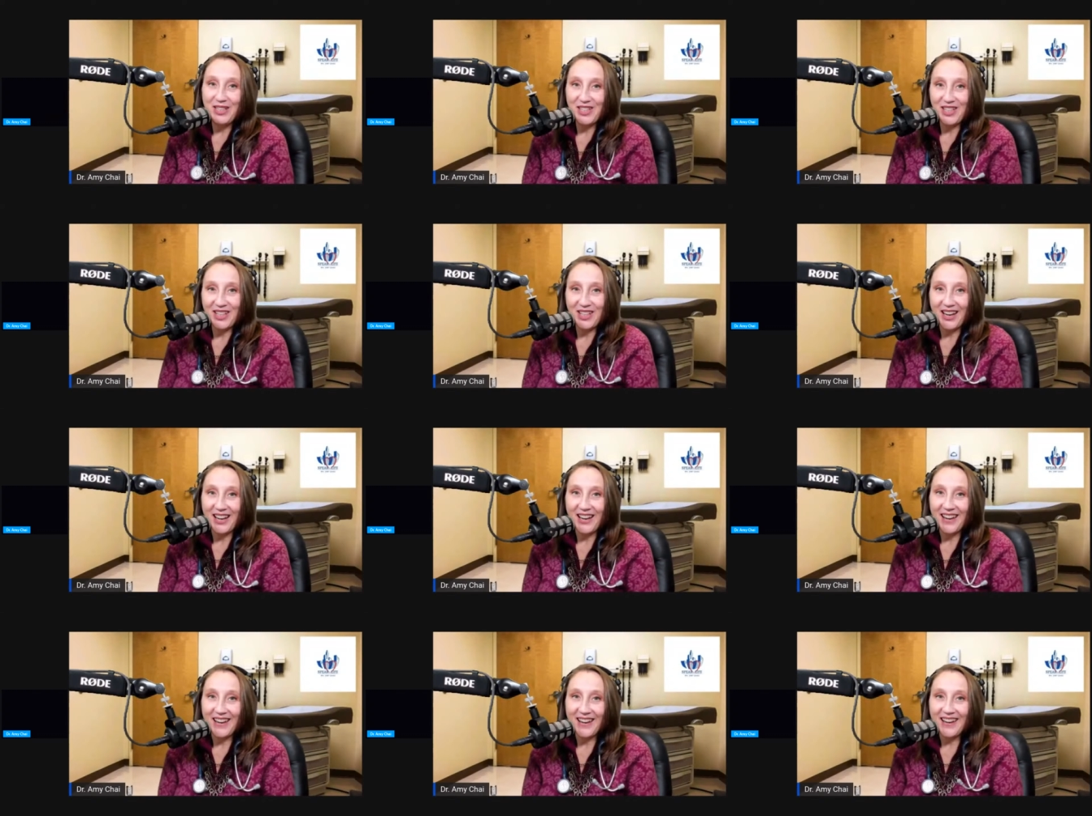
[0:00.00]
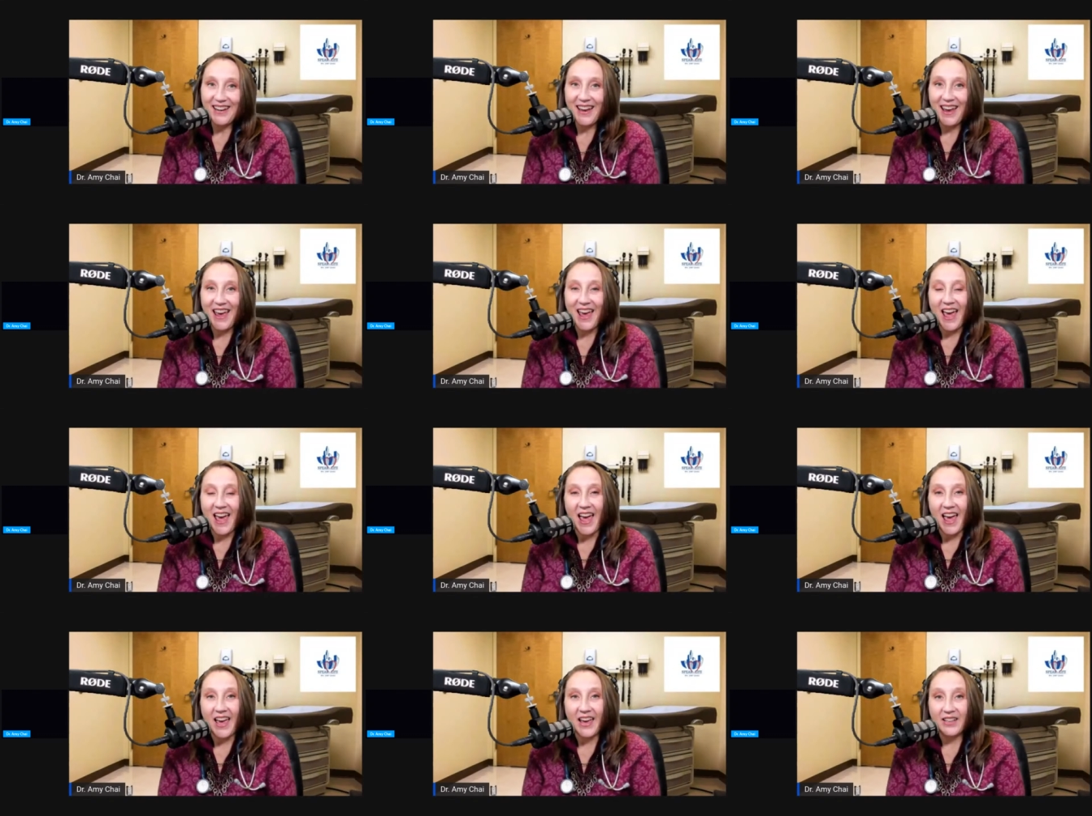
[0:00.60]
Chai,
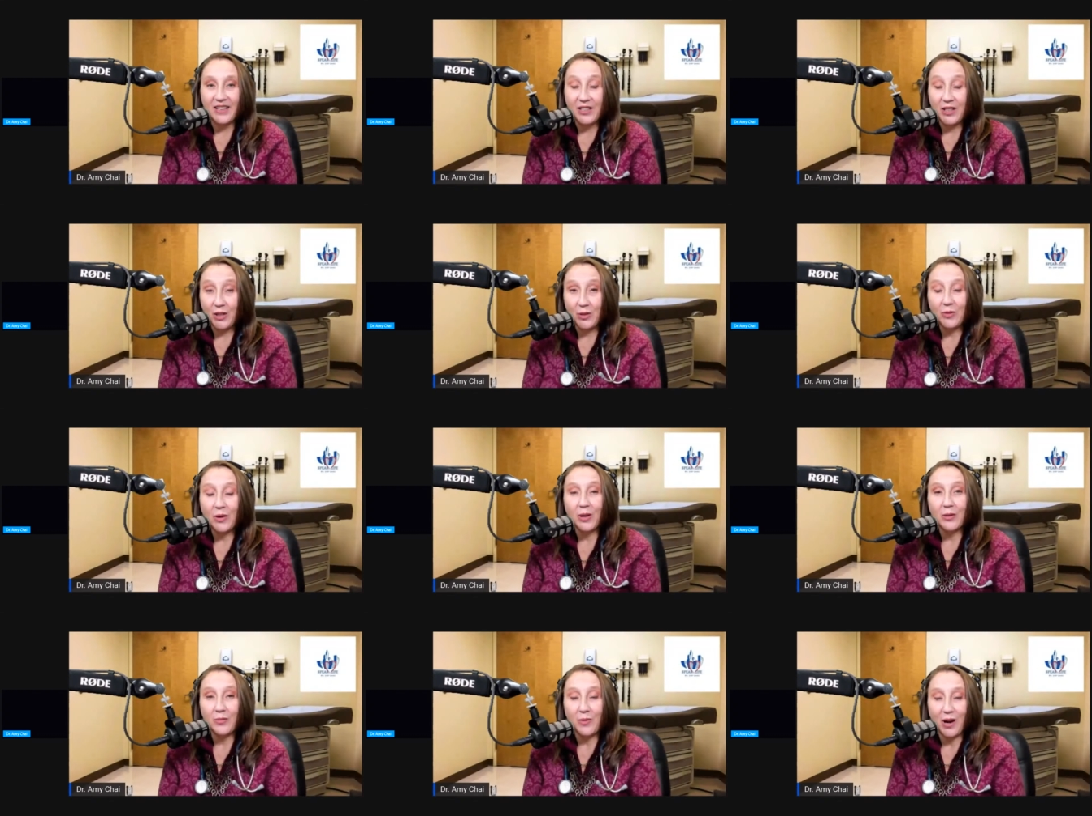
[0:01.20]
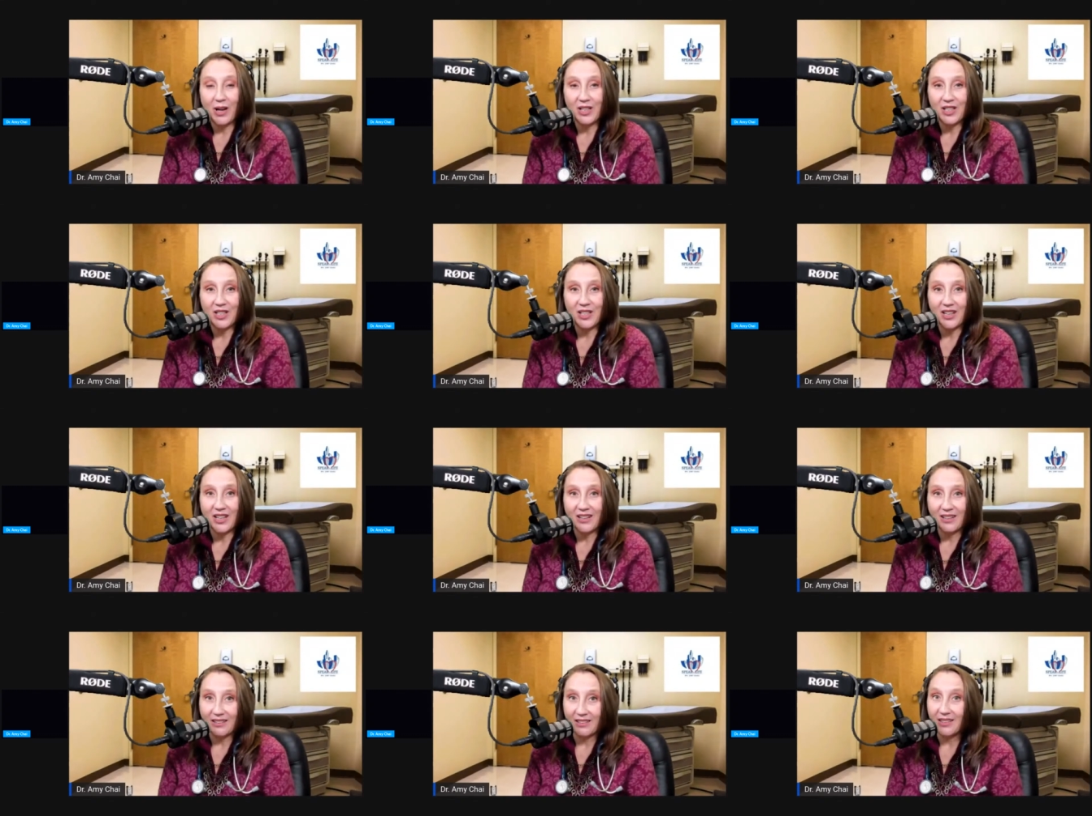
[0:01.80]
and you are
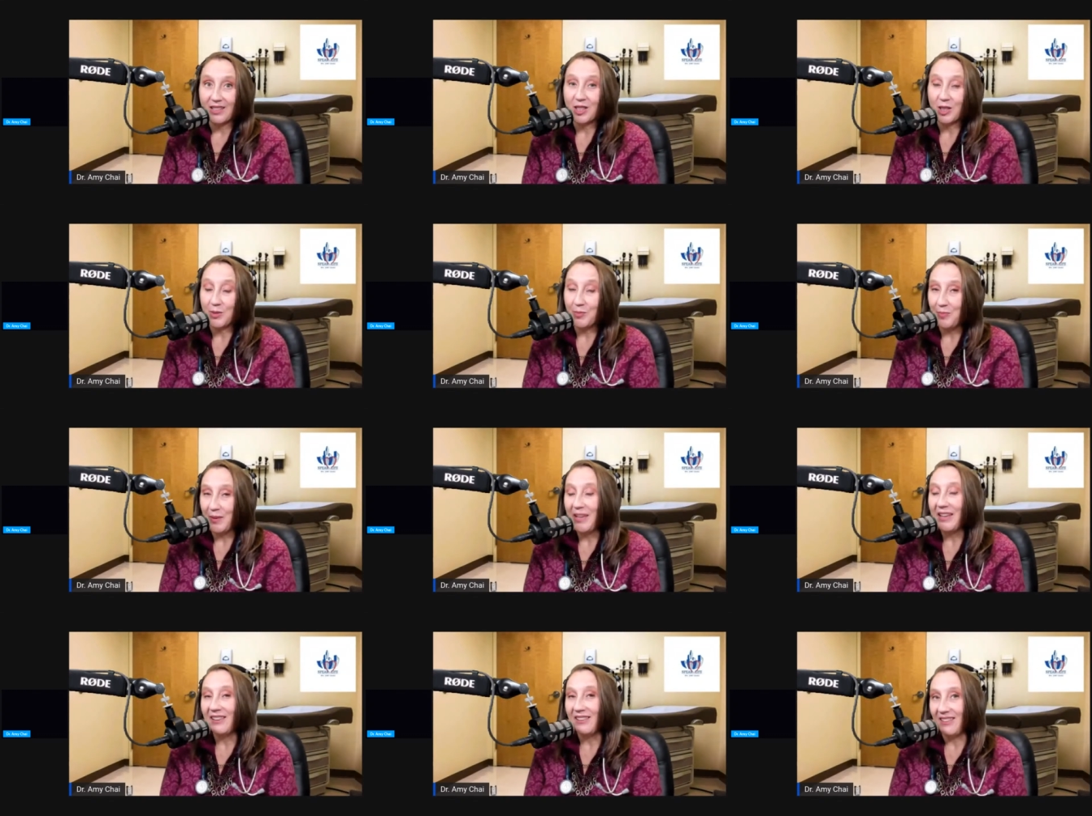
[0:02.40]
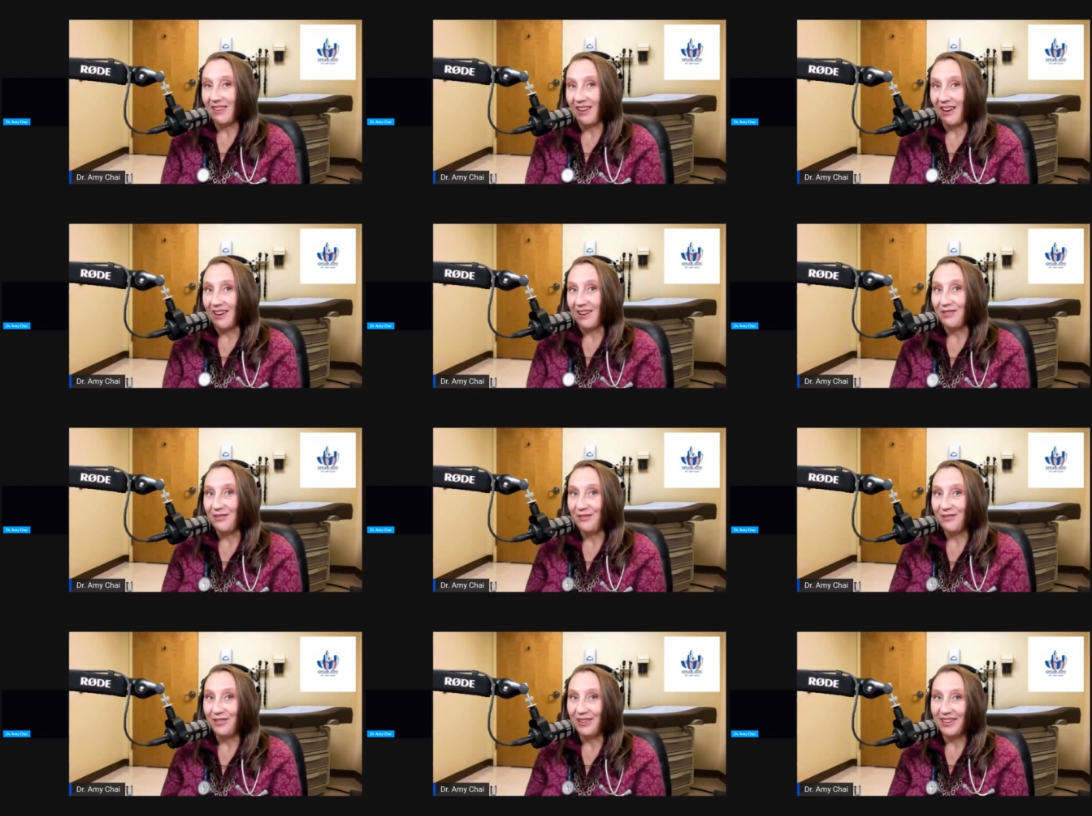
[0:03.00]
watching Speak
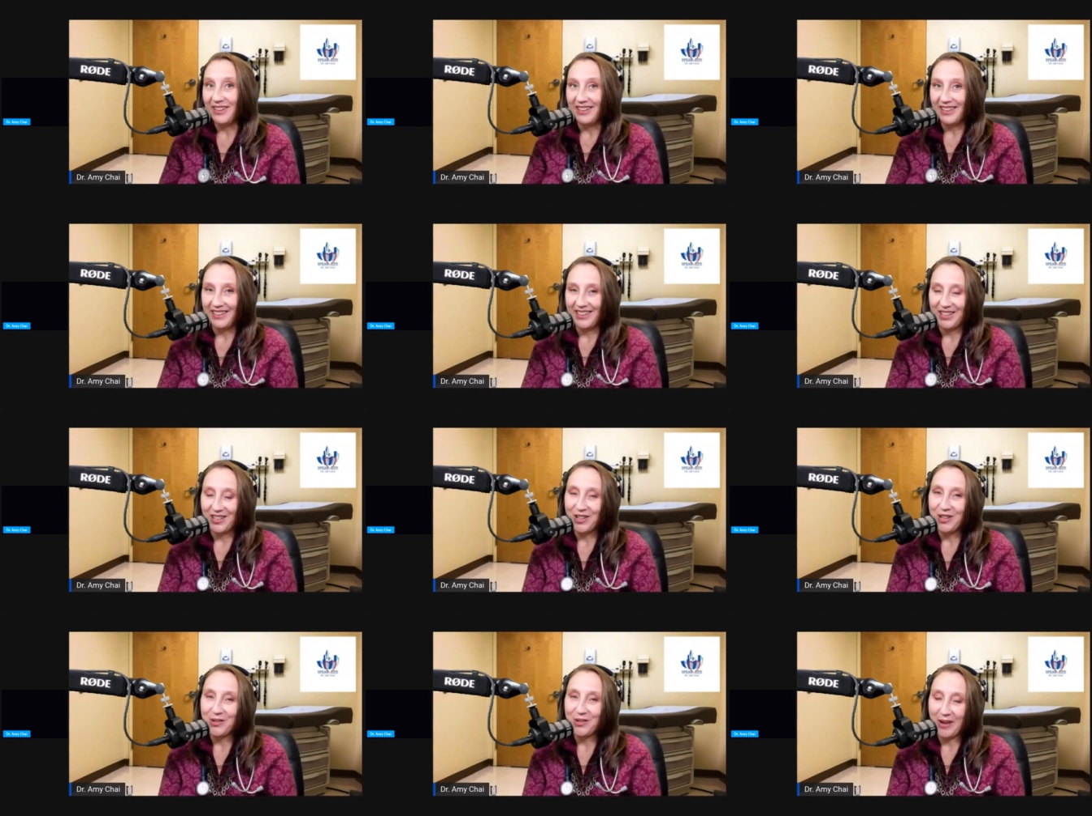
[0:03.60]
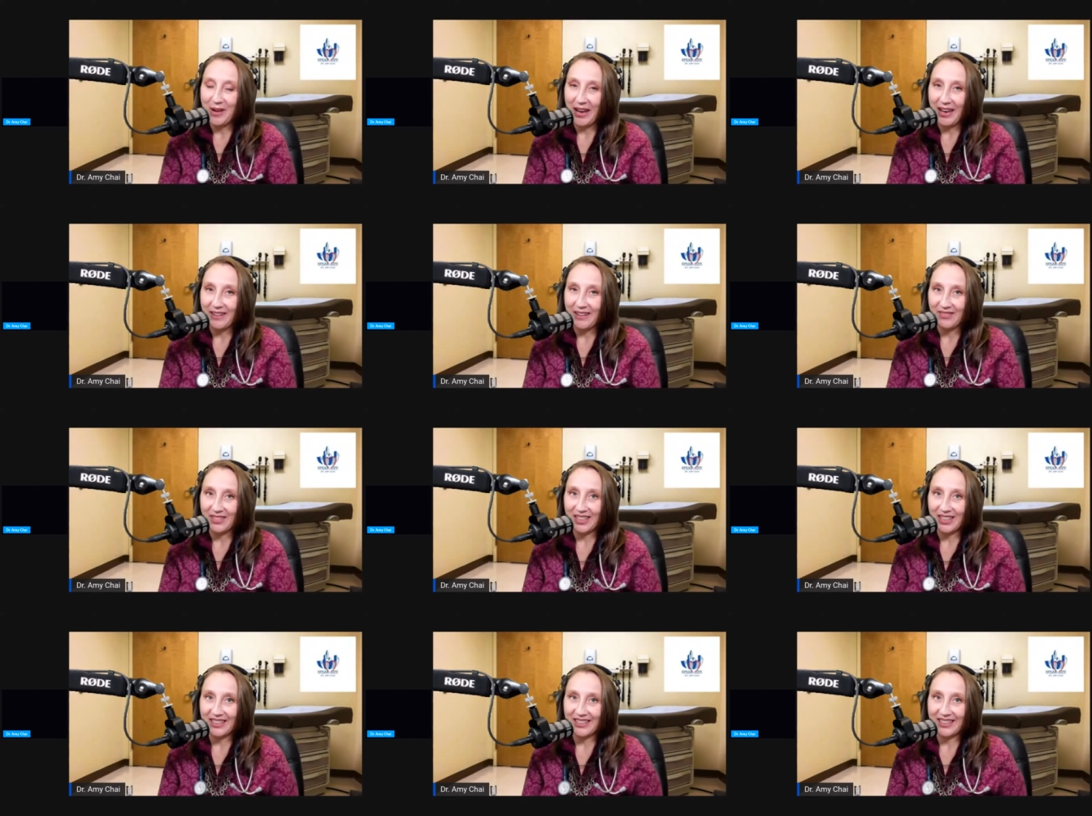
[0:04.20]
Life New
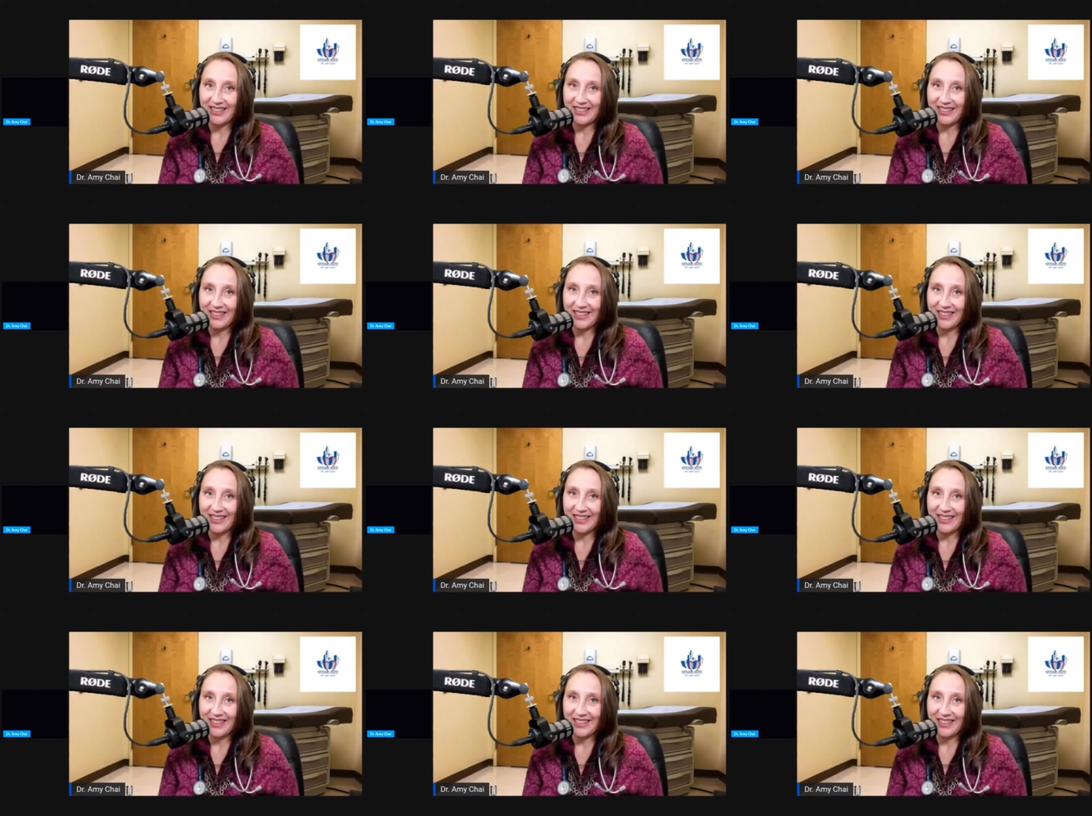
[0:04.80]
Haven.